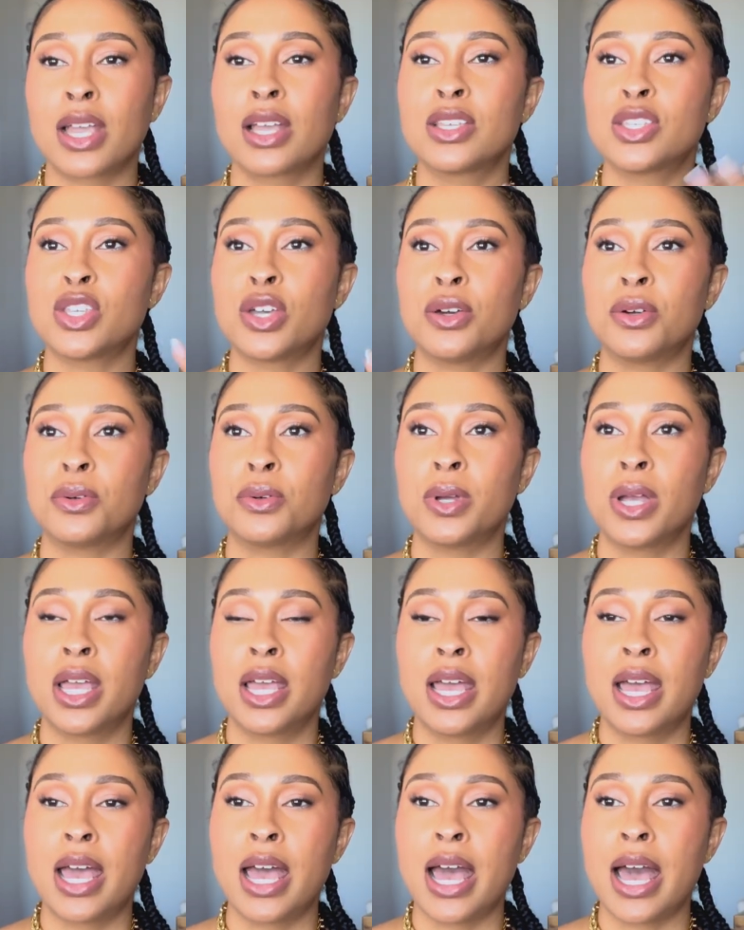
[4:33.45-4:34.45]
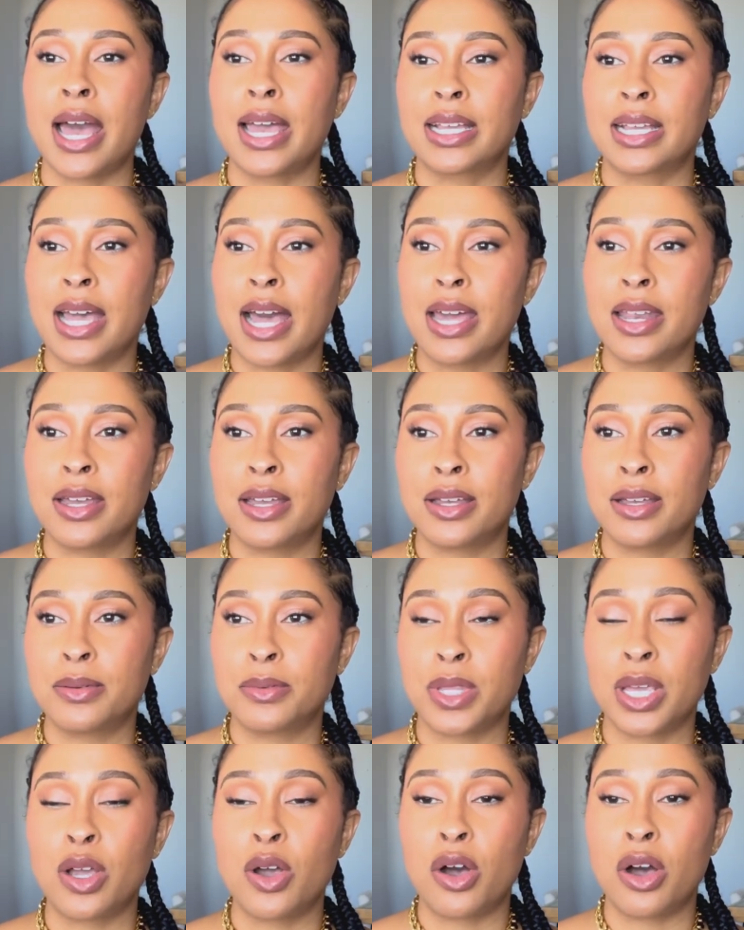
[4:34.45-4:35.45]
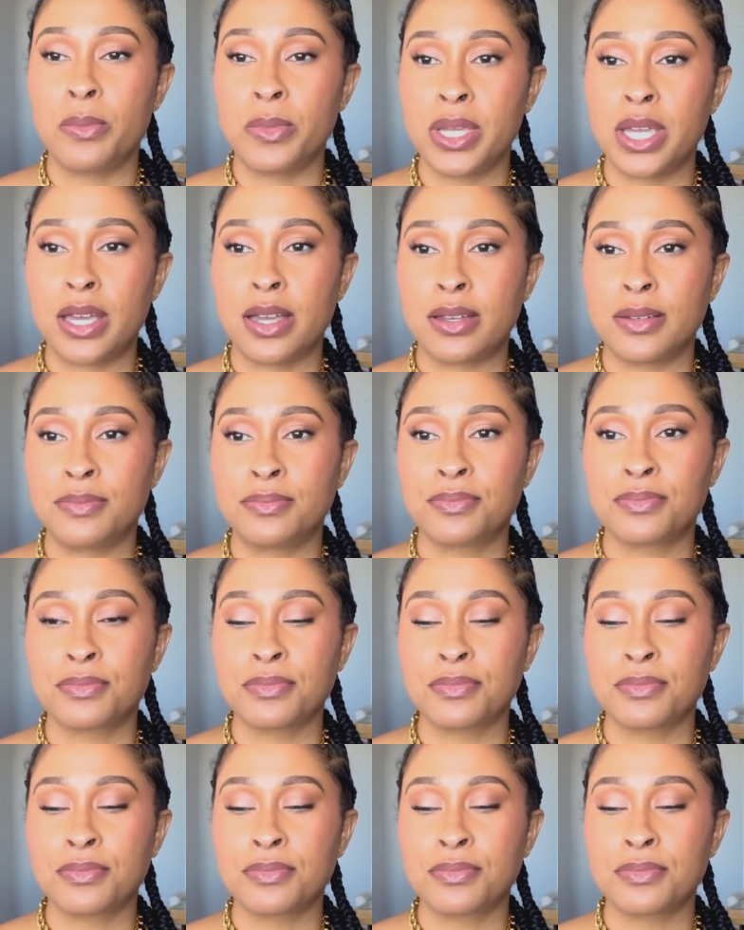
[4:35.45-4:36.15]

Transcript: So I got up, they called me up,